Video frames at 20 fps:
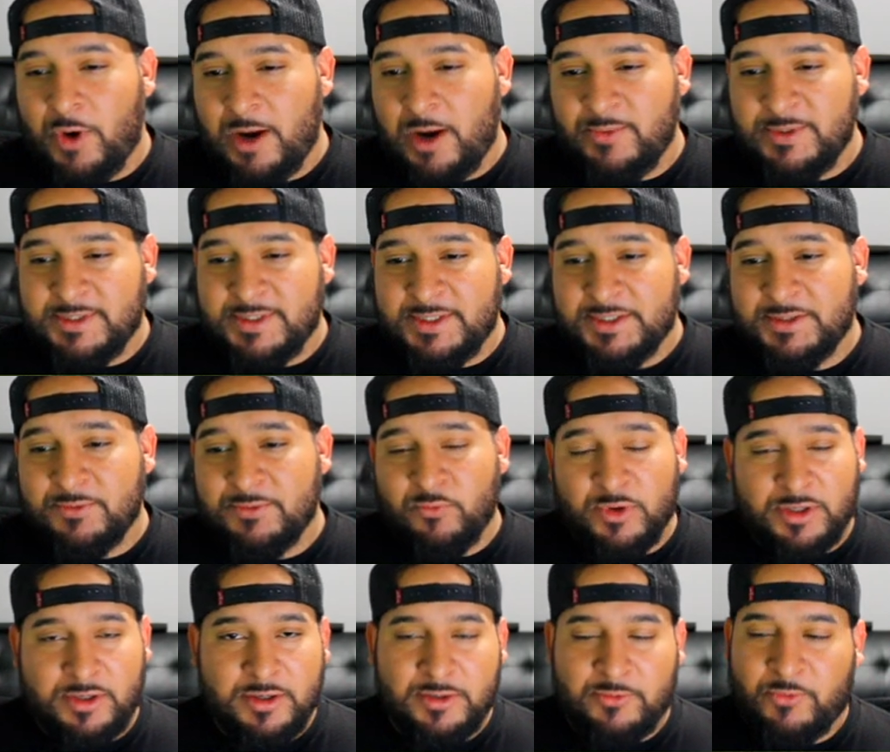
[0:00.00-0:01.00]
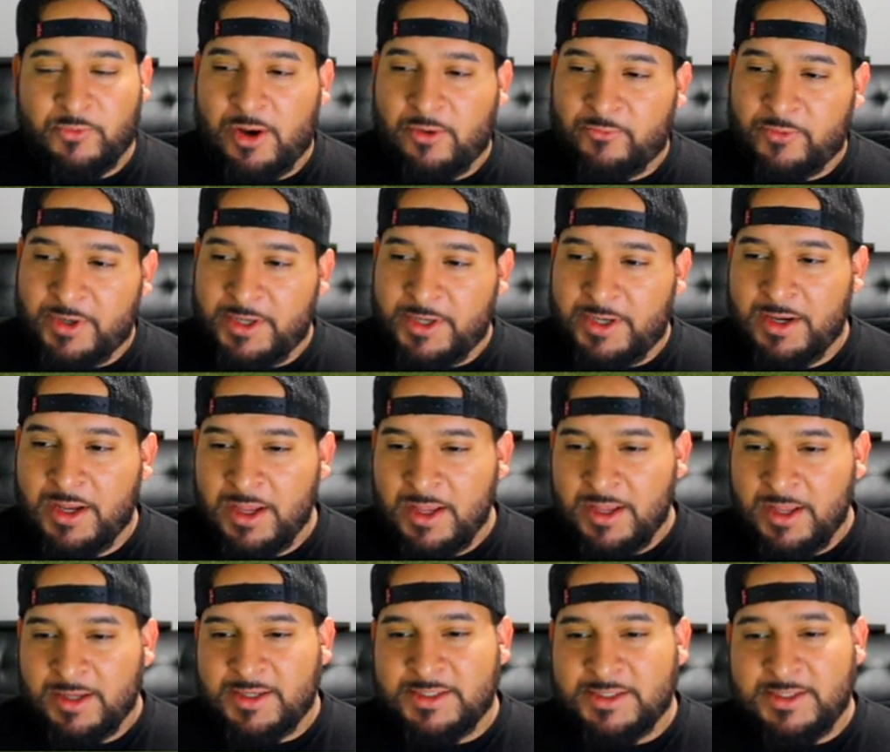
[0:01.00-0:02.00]
position with good route running,
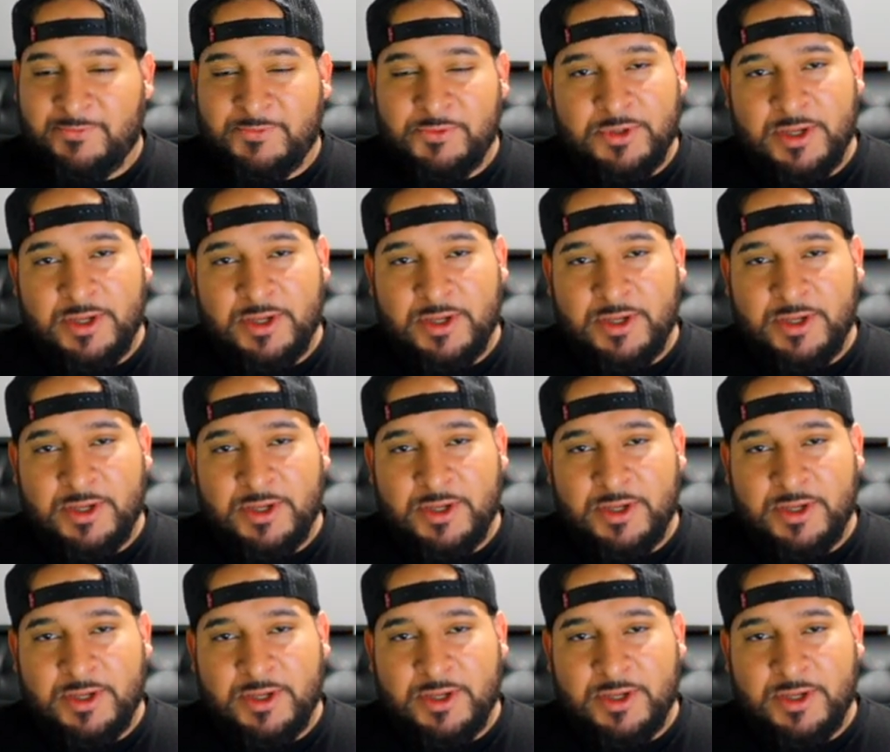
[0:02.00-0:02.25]
because if you